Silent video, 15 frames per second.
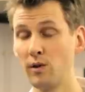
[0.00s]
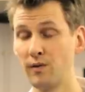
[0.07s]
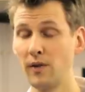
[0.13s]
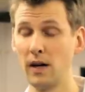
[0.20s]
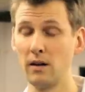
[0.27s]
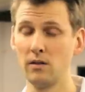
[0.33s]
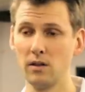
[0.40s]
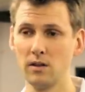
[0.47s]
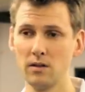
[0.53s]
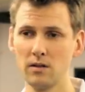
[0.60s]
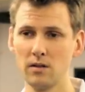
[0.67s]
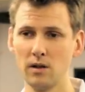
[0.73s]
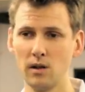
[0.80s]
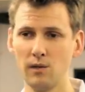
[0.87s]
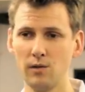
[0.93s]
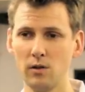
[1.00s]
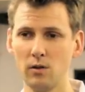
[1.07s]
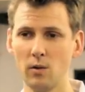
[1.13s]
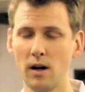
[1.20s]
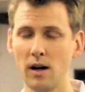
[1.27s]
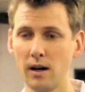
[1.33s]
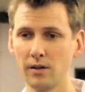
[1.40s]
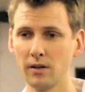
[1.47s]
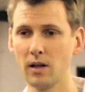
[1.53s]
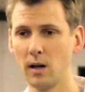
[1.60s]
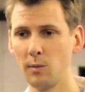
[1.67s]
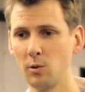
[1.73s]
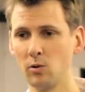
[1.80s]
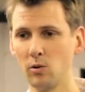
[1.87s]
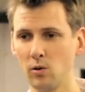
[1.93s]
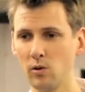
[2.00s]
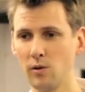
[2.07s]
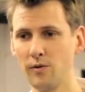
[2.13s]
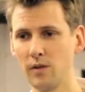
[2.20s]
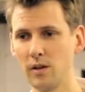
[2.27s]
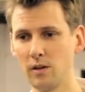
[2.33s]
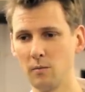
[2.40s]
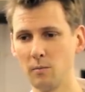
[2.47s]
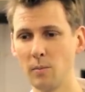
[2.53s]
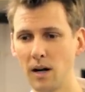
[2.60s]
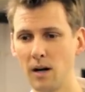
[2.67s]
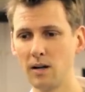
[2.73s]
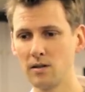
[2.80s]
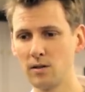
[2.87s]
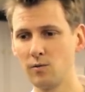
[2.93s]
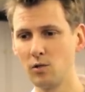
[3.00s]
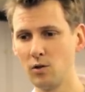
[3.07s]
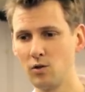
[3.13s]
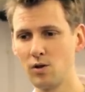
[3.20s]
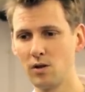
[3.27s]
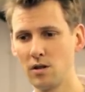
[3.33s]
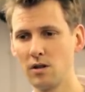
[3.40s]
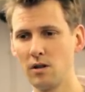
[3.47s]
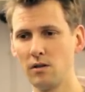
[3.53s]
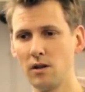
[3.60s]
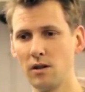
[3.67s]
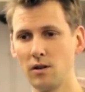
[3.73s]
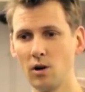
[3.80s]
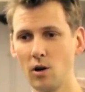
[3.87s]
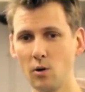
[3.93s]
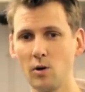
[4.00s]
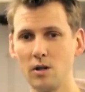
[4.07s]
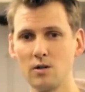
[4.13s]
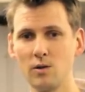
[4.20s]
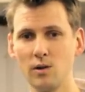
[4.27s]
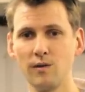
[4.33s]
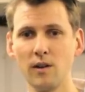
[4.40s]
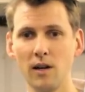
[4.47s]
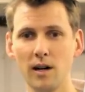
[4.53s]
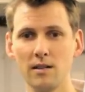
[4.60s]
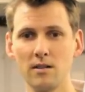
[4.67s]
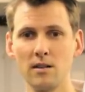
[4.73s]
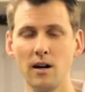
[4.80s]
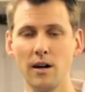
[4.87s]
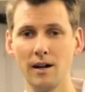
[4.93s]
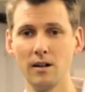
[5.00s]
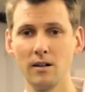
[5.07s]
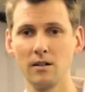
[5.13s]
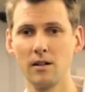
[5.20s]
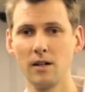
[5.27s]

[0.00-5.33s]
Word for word: we've found is that if you uncouple all of the parts of nutrition that go into a fly's diet,